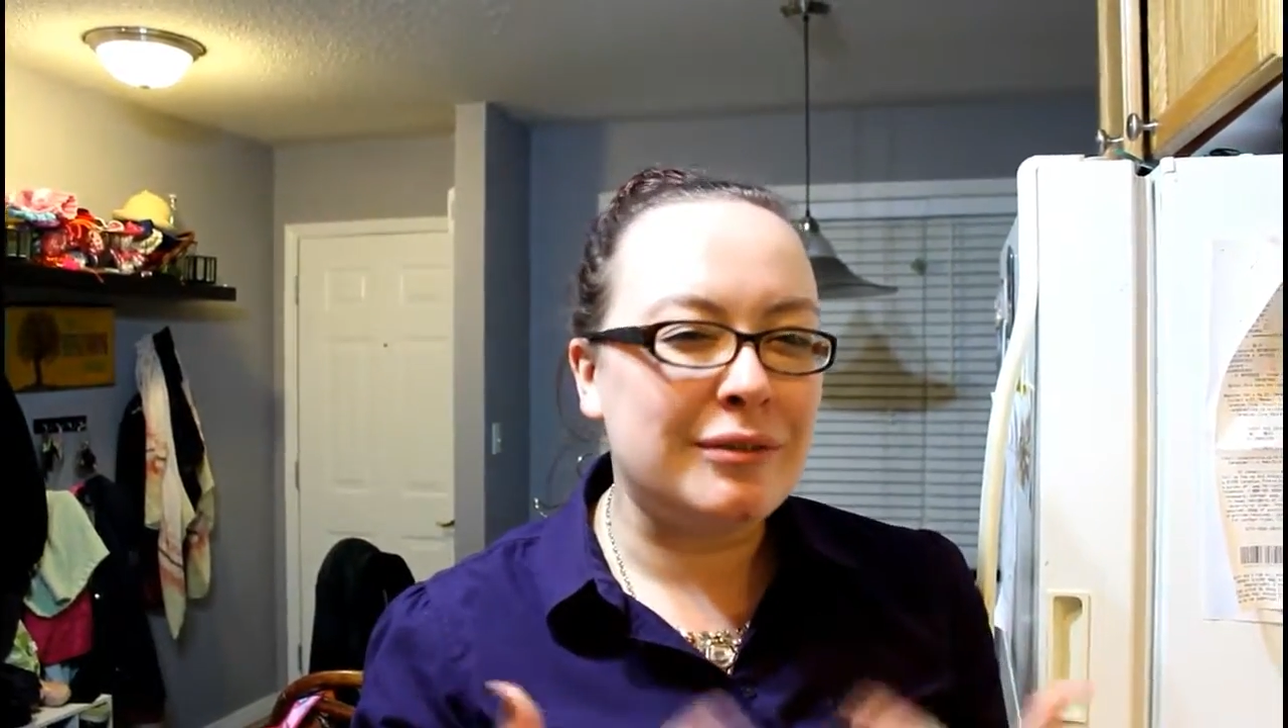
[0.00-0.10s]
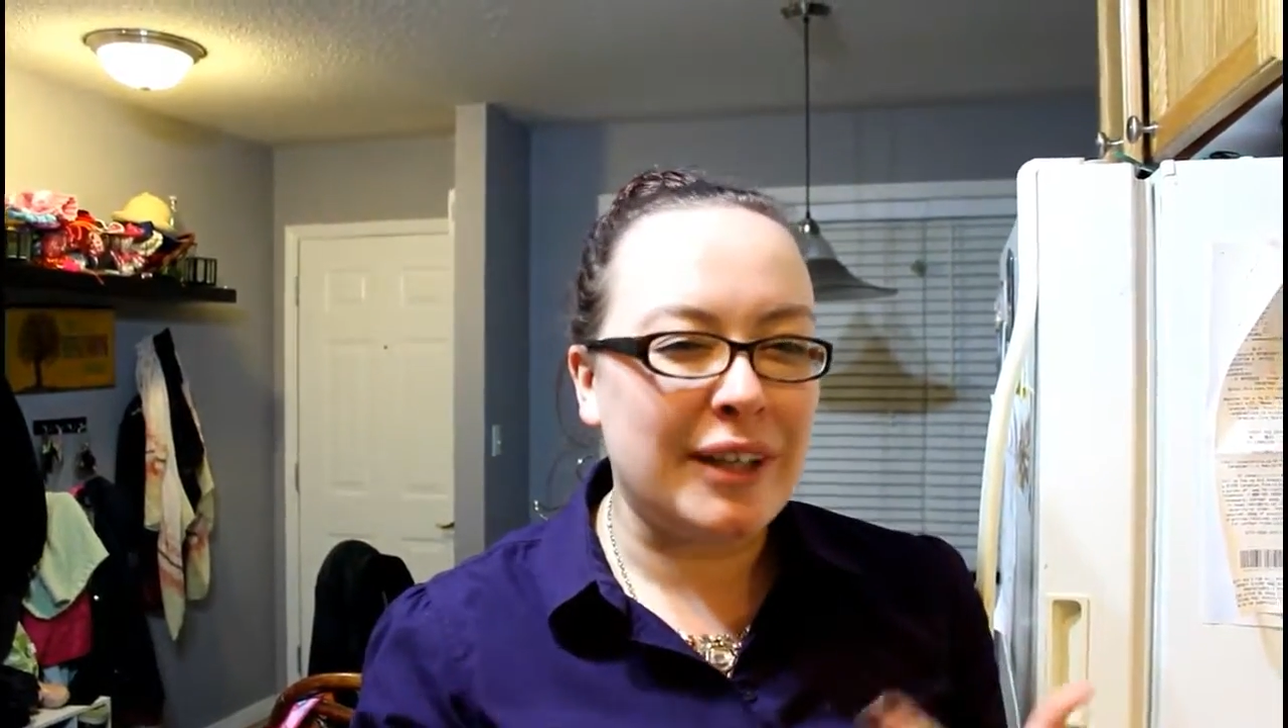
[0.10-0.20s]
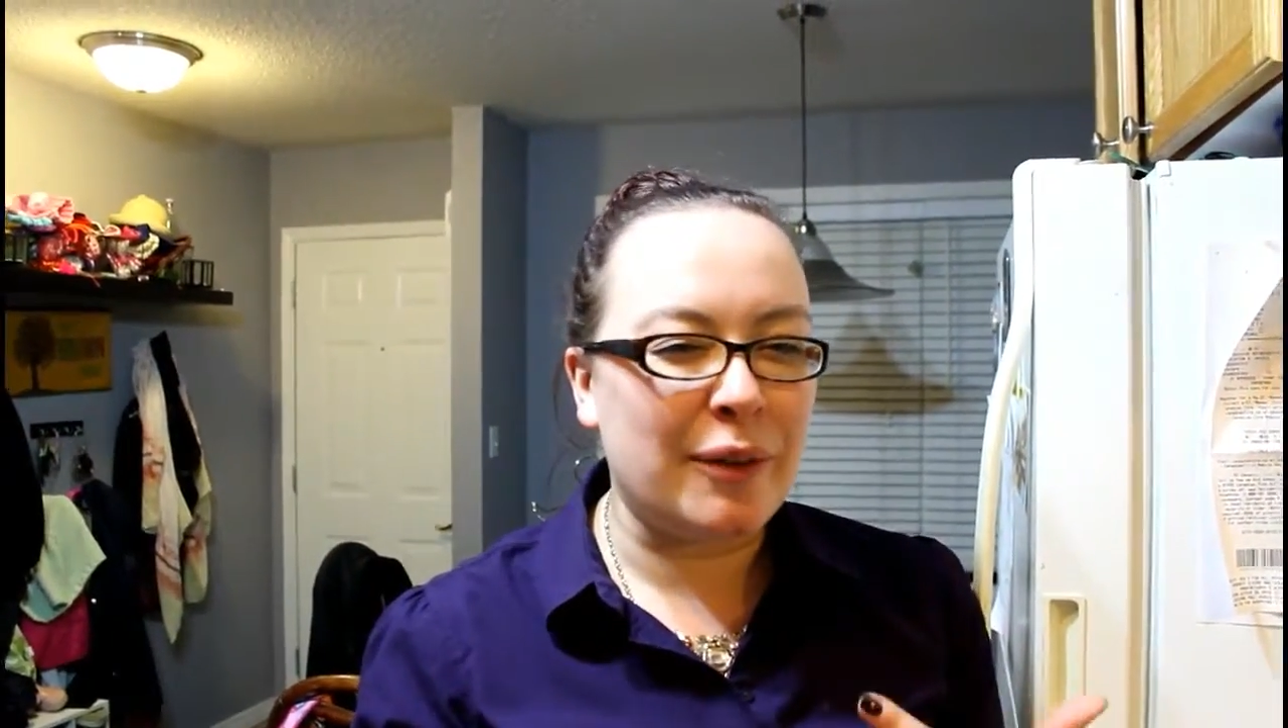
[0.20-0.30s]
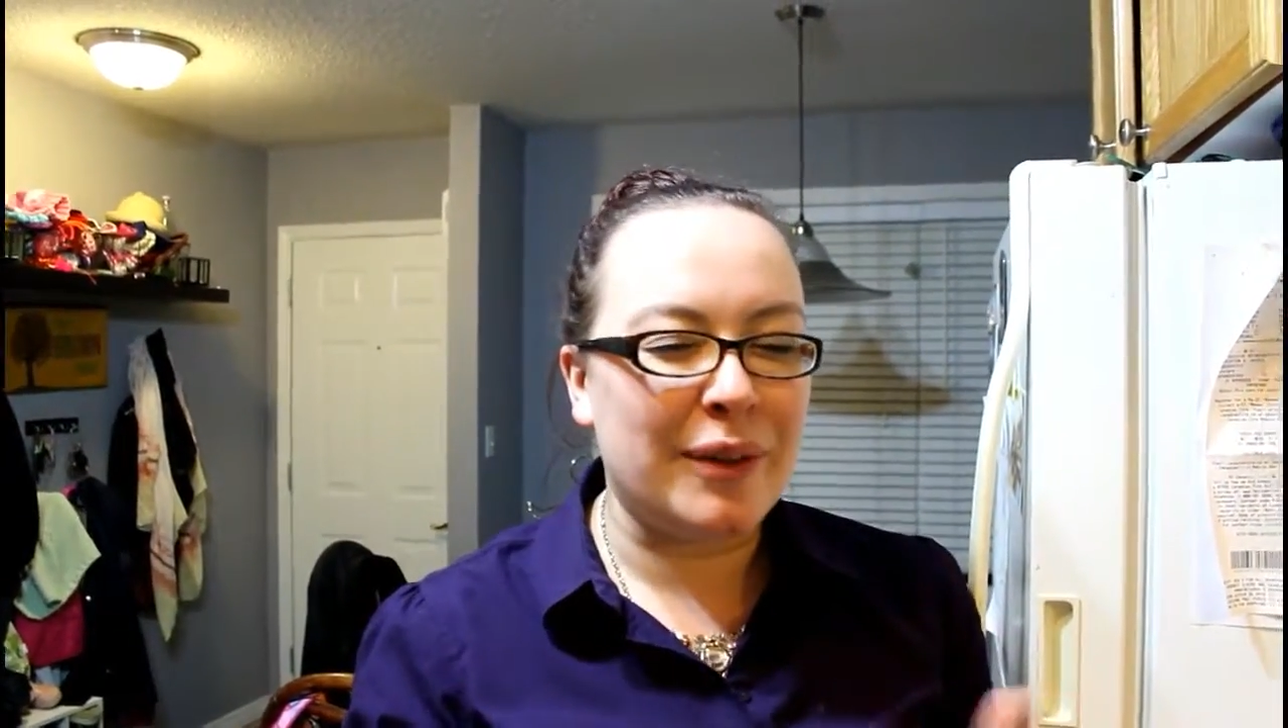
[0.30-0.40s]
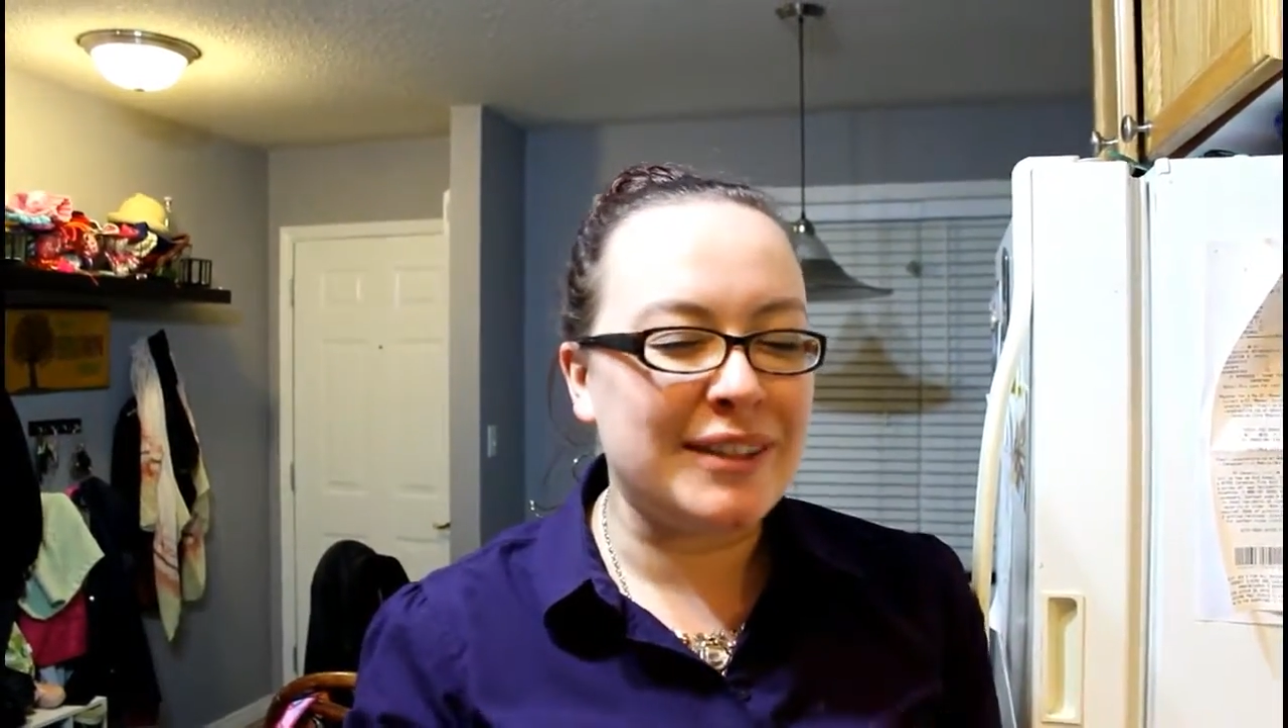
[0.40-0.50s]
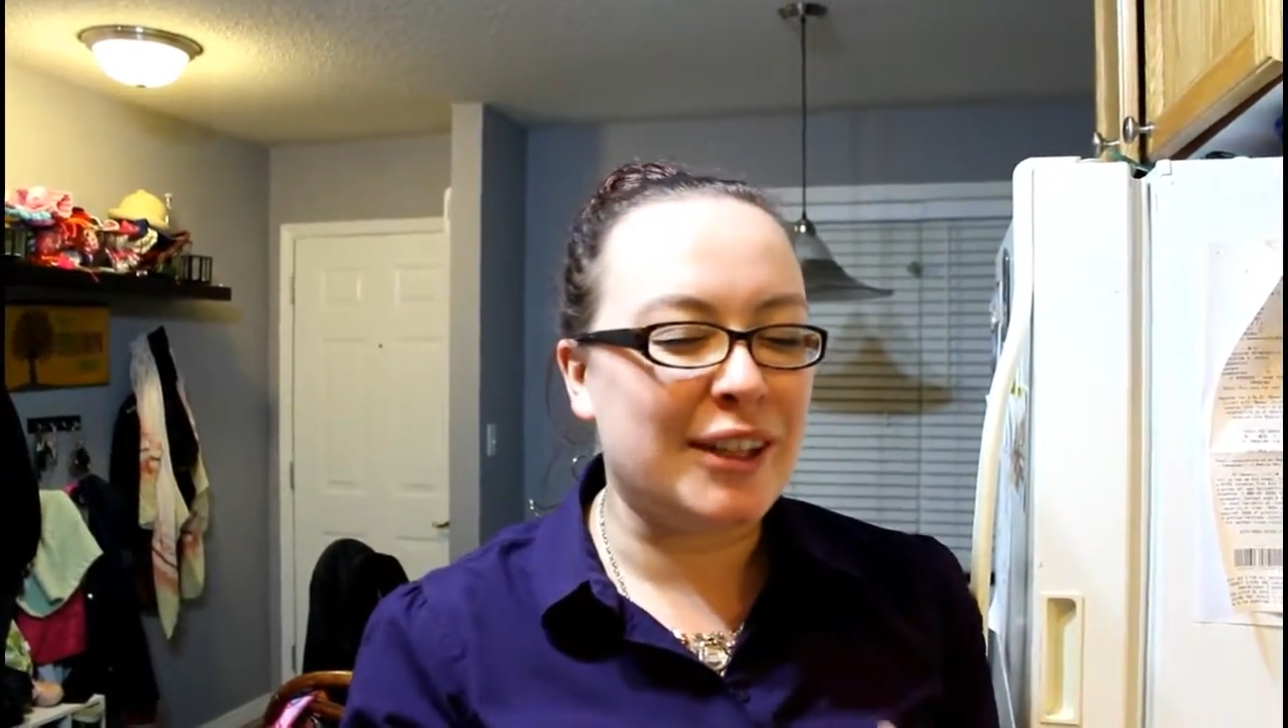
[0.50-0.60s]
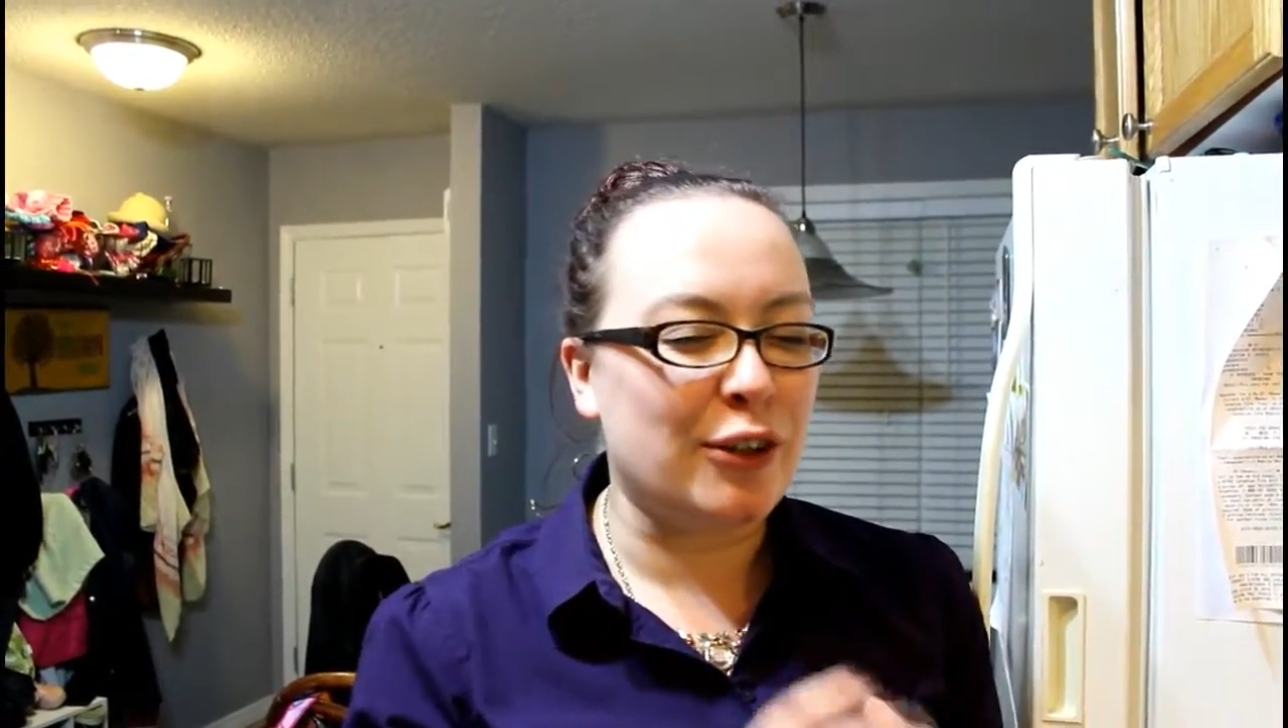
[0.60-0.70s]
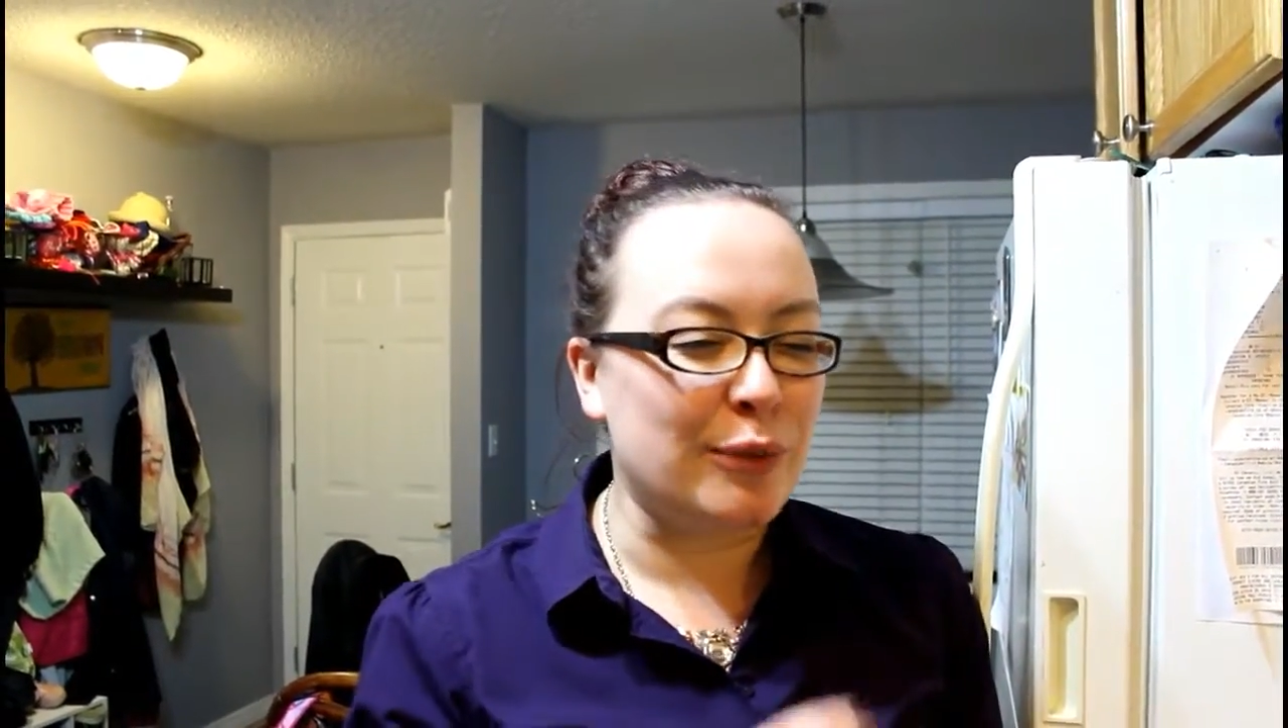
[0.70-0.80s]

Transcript: like ones that